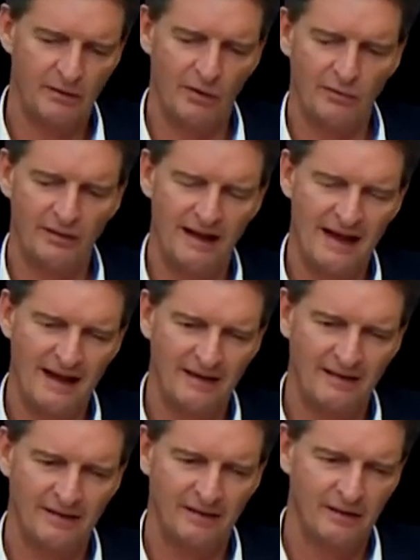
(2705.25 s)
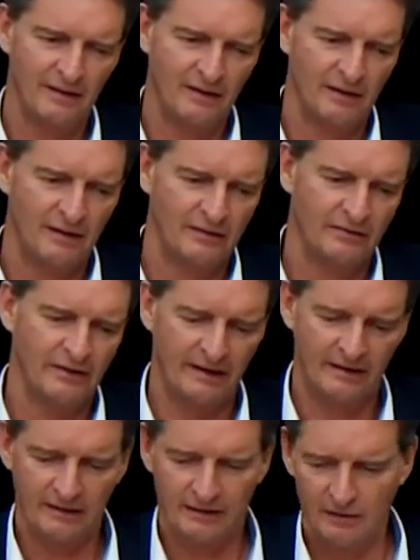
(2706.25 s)
don't like
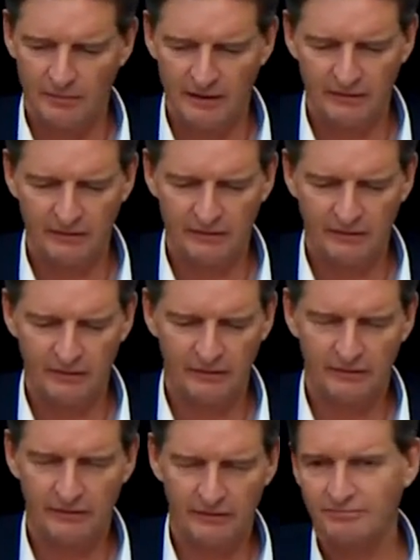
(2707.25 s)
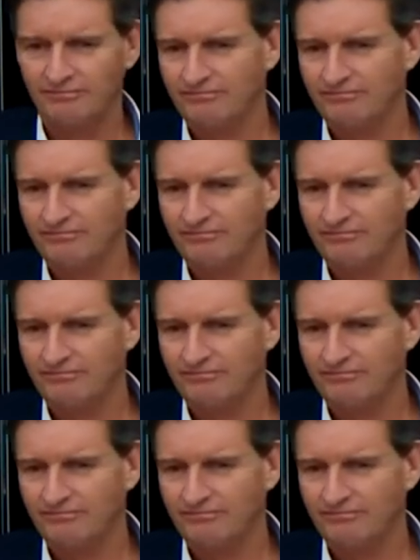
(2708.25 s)
cyclical businesses